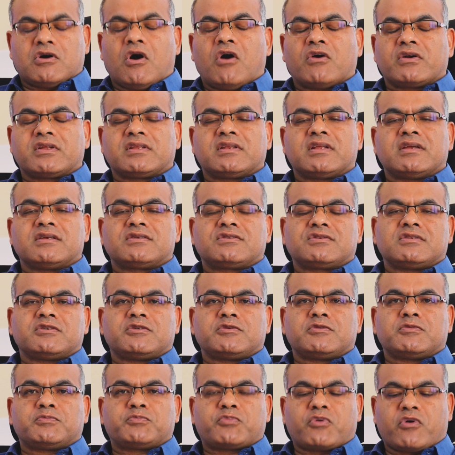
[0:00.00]
coordinate
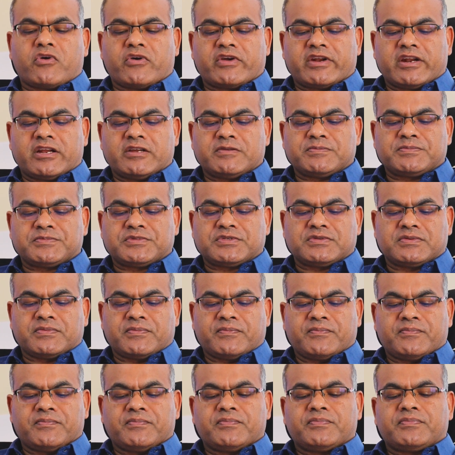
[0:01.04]
the programs
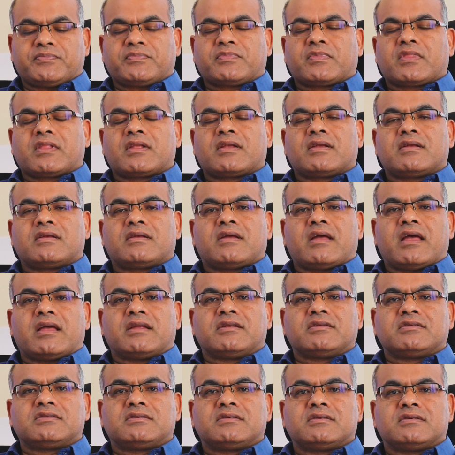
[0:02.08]

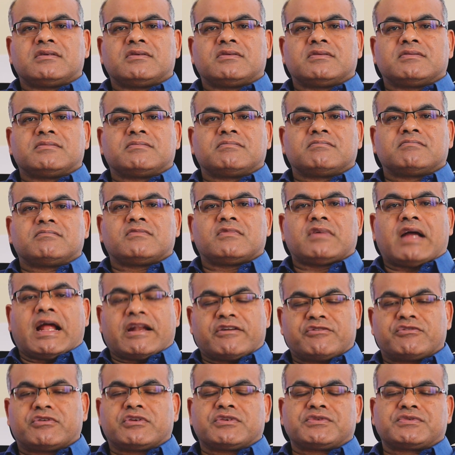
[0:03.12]
and
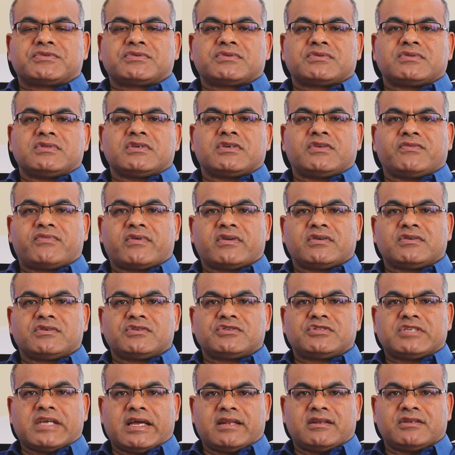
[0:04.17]
address the
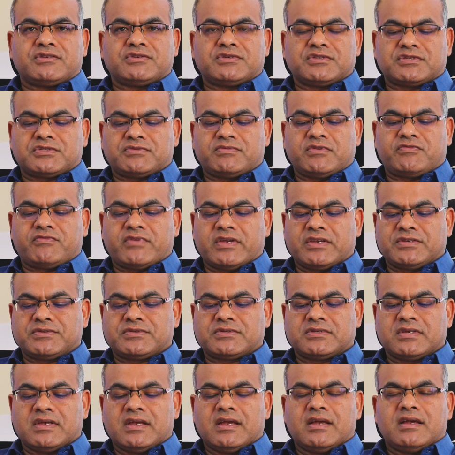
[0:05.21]
different challenges we
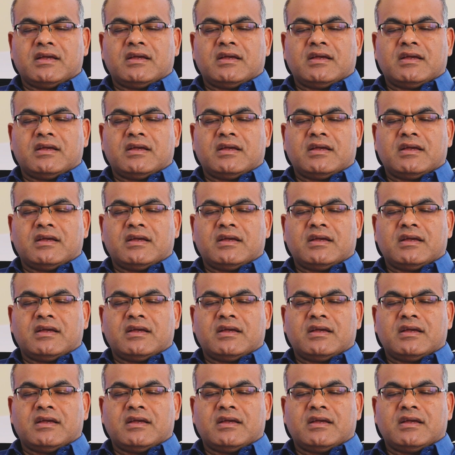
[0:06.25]
face.